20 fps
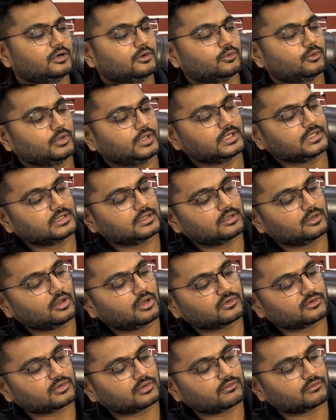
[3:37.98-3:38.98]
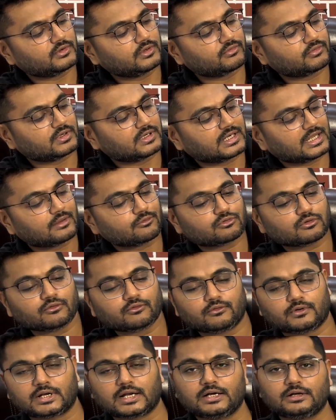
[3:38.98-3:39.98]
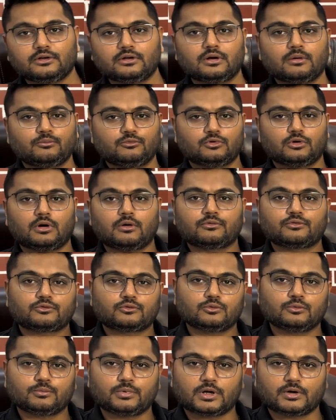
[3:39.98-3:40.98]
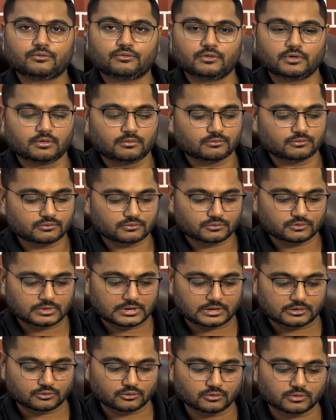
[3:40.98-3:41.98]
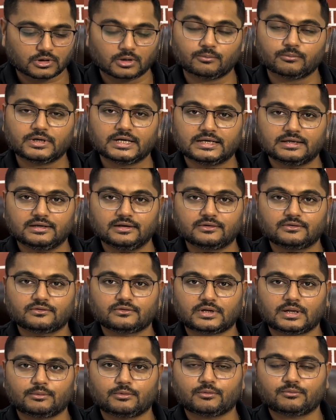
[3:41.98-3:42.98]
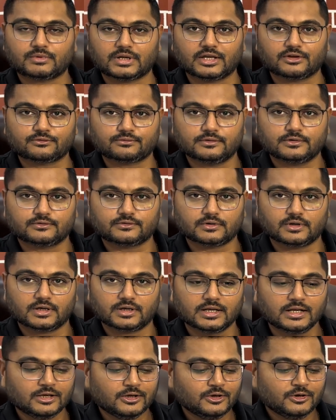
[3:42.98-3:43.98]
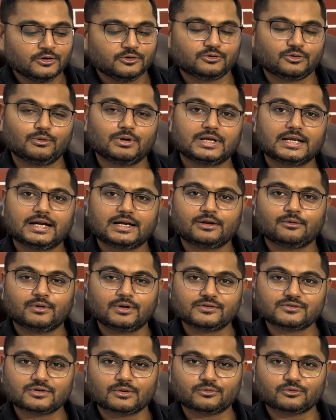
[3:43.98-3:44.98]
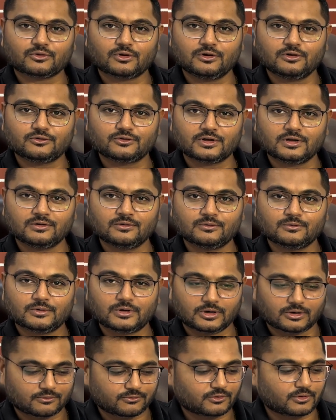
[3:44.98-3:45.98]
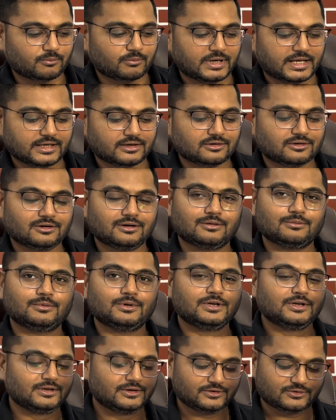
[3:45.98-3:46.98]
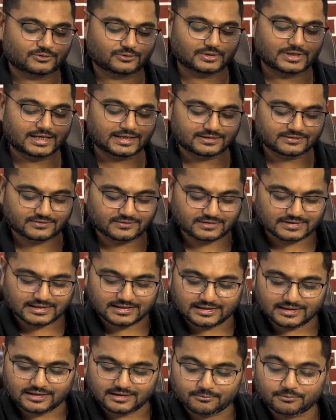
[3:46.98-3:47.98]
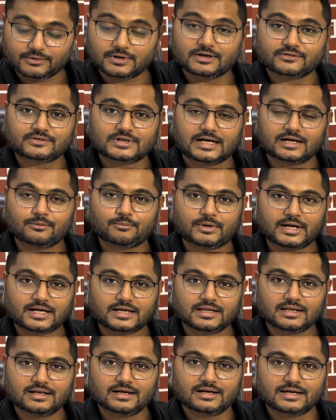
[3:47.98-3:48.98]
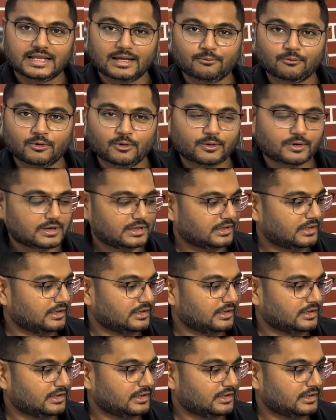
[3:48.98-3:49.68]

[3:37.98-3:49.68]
doing lots of different types of variety of jobs to perform to complete this type of test fixture. So we'll get a one-stop solution from MICROHUB. So let's start a practical demo.